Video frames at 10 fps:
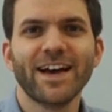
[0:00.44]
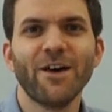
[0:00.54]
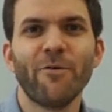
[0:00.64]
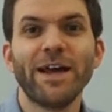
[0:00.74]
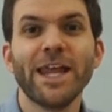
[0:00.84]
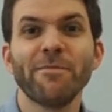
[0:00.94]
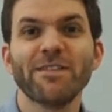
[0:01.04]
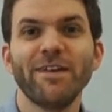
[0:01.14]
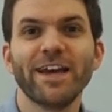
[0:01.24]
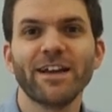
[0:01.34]
Hello, my name is
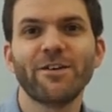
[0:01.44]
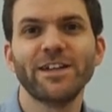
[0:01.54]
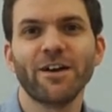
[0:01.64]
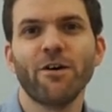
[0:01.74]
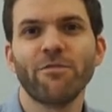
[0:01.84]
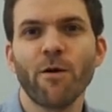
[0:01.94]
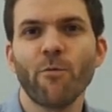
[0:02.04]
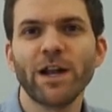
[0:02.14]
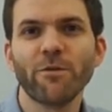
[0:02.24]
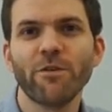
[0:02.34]
Michael Kotyakov. I'm
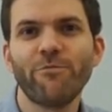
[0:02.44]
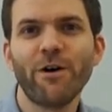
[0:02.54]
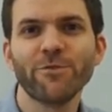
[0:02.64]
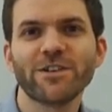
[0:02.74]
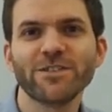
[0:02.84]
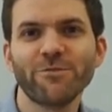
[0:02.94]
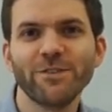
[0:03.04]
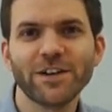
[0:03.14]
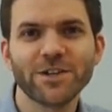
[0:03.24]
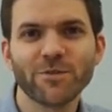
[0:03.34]
one of the founders of
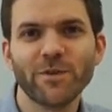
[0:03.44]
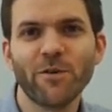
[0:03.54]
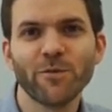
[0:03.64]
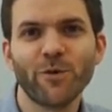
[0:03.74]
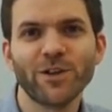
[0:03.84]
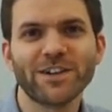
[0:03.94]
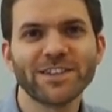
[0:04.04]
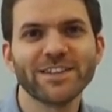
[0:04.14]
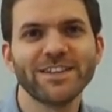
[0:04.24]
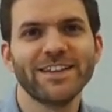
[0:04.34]
Lectures Without
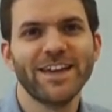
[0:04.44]
Borders.